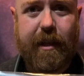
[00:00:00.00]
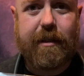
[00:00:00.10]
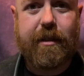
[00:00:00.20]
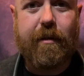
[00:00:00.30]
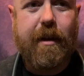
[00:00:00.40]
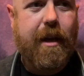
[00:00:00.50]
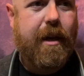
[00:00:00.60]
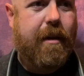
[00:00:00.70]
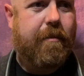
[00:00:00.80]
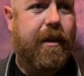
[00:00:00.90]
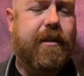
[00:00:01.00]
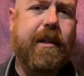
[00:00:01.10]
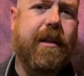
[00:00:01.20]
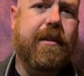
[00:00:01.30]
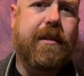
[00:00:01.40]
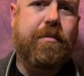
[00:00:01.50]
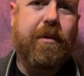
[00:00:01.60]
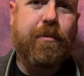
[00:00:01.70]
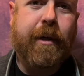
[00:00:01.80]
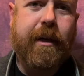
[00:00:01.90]
So my understanding is he's been
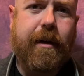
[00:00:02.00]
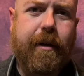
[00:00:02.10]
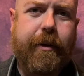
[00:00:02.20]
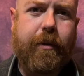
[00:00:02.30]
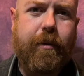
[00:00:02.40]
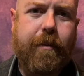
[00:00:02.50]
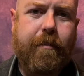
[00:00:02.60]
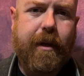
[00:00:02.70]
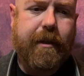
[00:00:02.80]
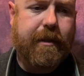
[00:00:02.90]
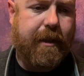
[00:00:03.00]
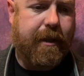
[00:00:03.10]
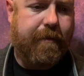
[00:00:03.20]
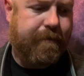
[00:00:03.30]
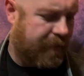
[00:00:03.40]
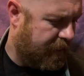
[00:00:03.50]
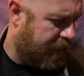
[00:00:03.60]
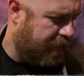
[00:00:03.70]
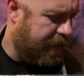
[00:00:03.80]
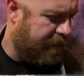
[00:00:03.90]
working on a new one, but I
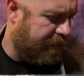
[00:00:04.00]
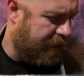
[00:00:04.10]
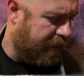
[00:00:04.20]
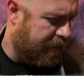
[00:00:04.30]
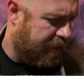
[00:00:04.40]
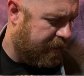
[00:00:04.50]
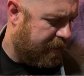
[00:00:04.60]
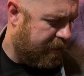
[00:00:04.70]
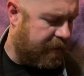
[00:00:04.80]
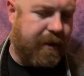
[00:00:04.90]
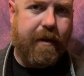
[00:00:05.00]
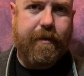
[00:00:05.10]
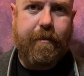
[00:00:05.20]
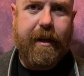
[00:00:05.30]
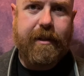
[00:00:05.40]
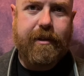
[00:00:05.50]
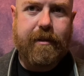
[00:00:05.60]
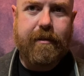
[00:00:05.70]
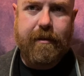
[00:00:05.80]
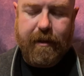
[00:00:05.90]
don't have any other
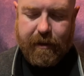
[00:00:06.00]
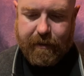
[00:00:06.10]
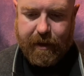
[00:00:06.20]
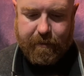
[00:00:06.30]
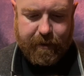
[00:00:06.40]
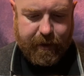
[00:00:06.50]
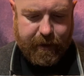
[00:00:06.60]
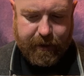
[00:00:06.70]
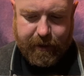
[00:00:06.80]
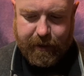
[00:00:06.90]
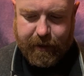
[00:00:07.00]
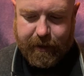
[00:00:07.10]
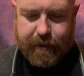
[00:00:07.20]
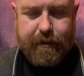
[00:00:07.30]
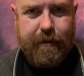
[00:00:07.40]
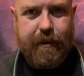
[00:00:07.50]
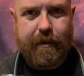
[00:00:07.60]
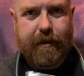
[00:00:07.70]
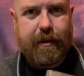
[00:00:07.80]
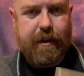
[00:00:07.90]
confirmation on that. But
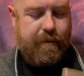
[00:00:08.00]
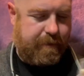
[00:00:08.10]
really great one.